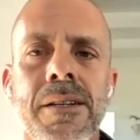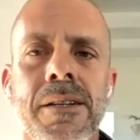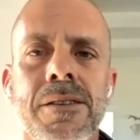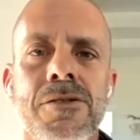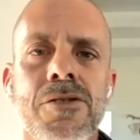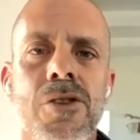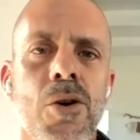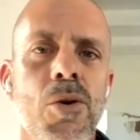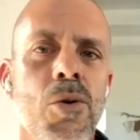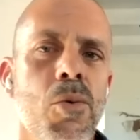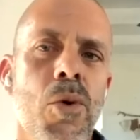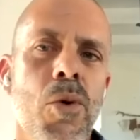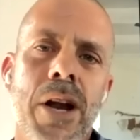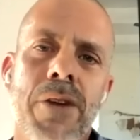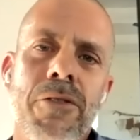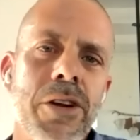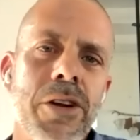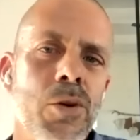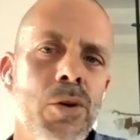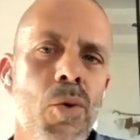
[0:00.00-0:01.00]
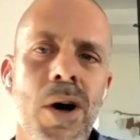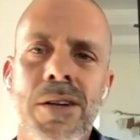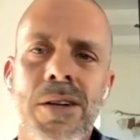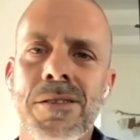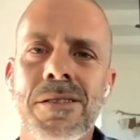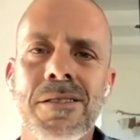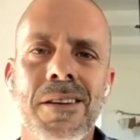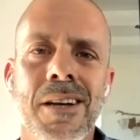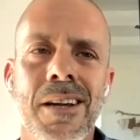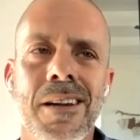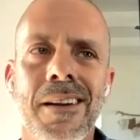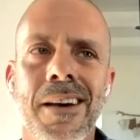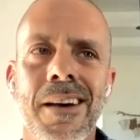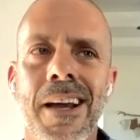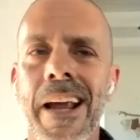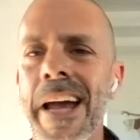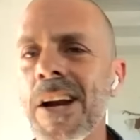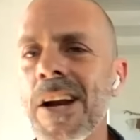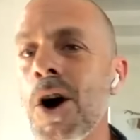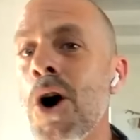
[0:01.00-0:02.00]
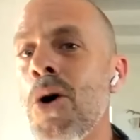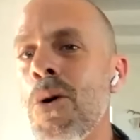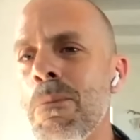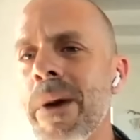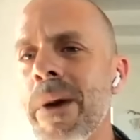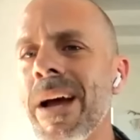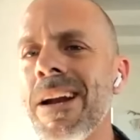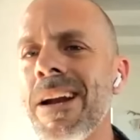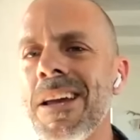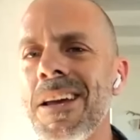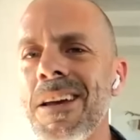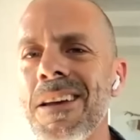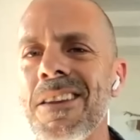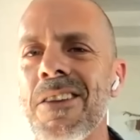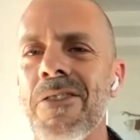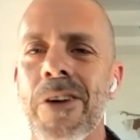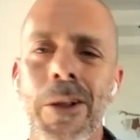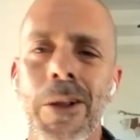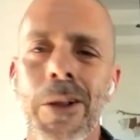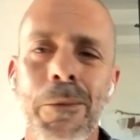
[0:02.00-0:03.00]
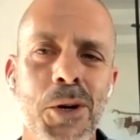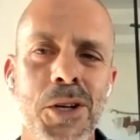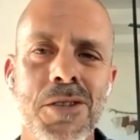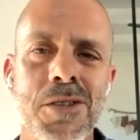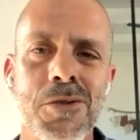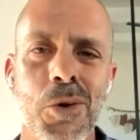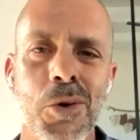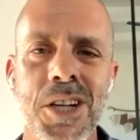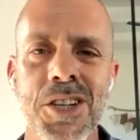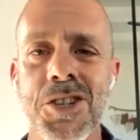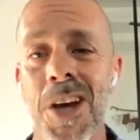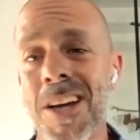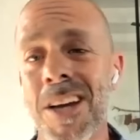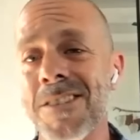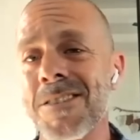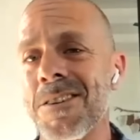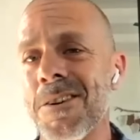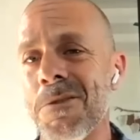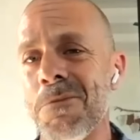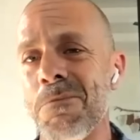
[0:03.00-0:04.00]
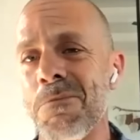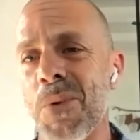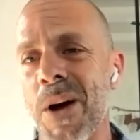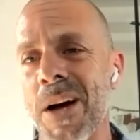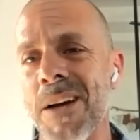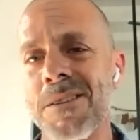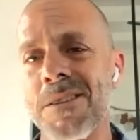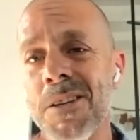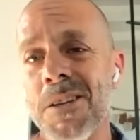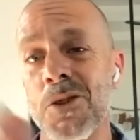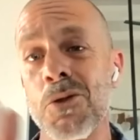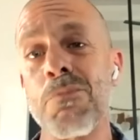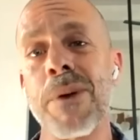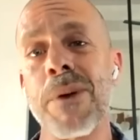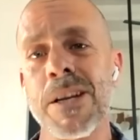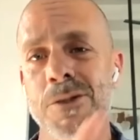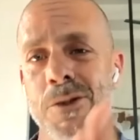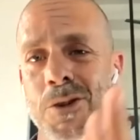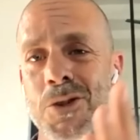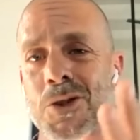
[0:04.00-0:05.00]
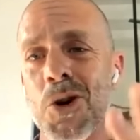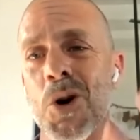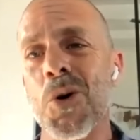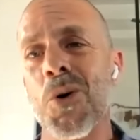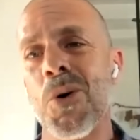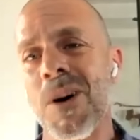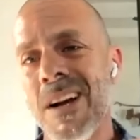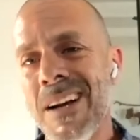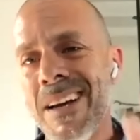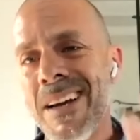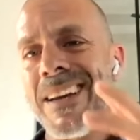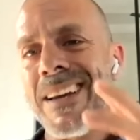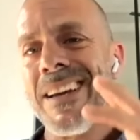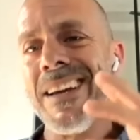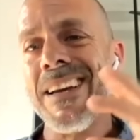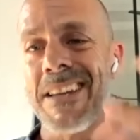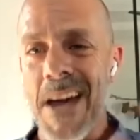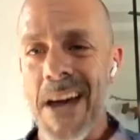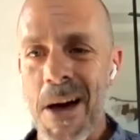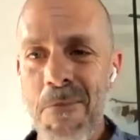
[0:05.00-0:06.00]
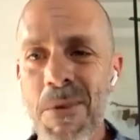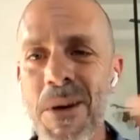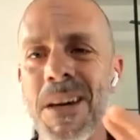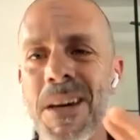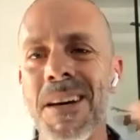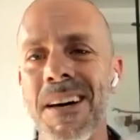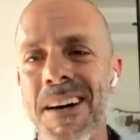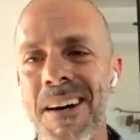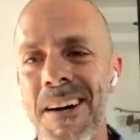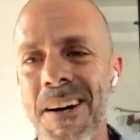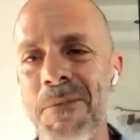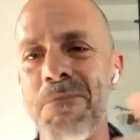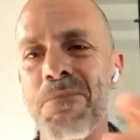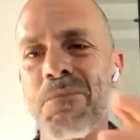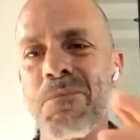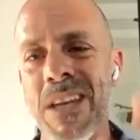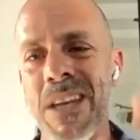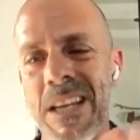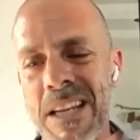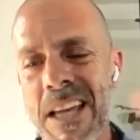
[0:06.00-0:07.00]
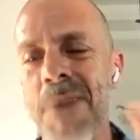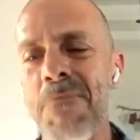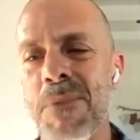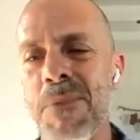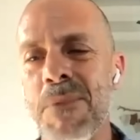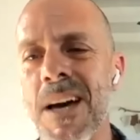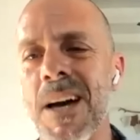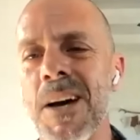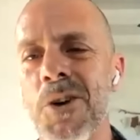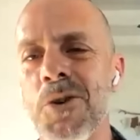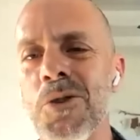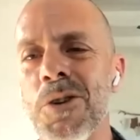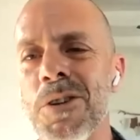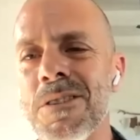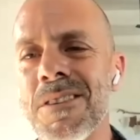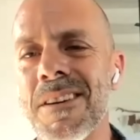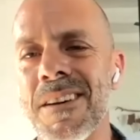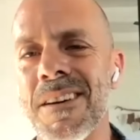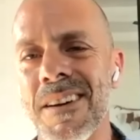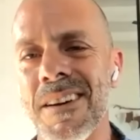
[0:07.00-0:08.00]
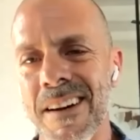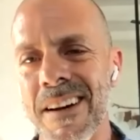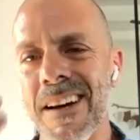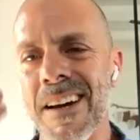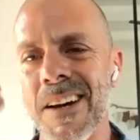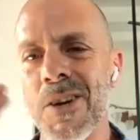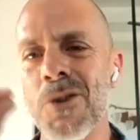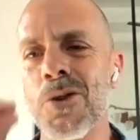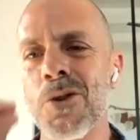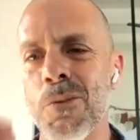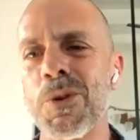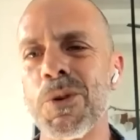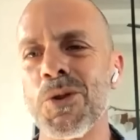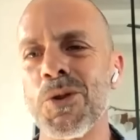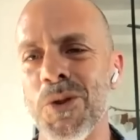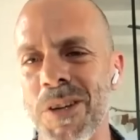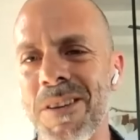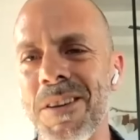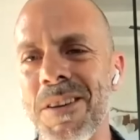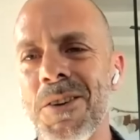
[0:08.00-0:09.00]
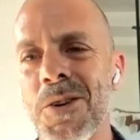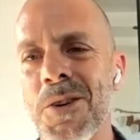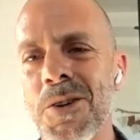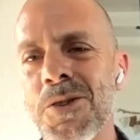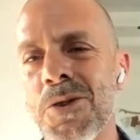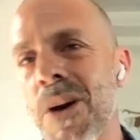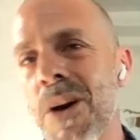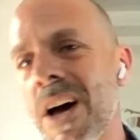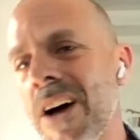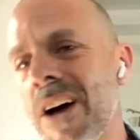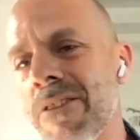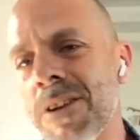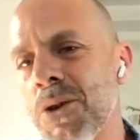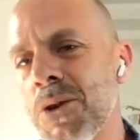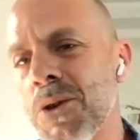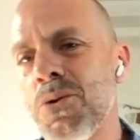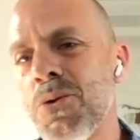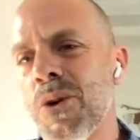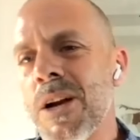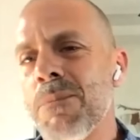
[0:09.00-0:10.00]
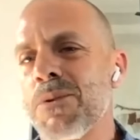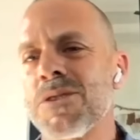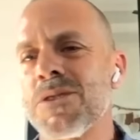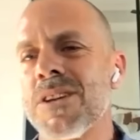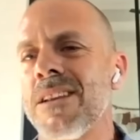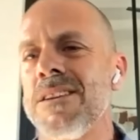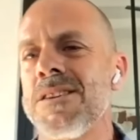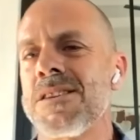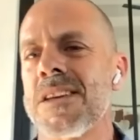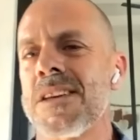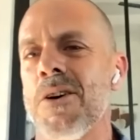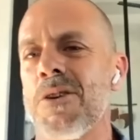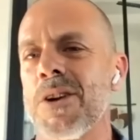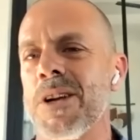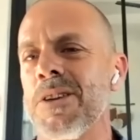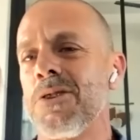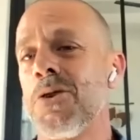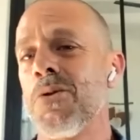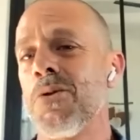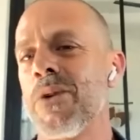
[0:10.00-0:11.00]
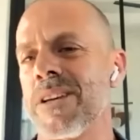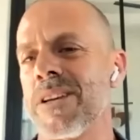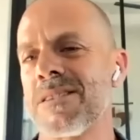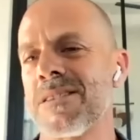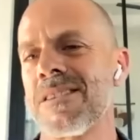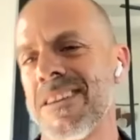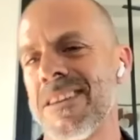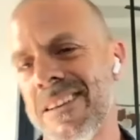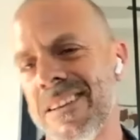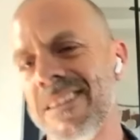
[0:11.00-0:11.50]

So whatever it was, and I know many developers already changed their price into pesos, so it can be a good opportunity, So you have a 20% discount in 2 weeks.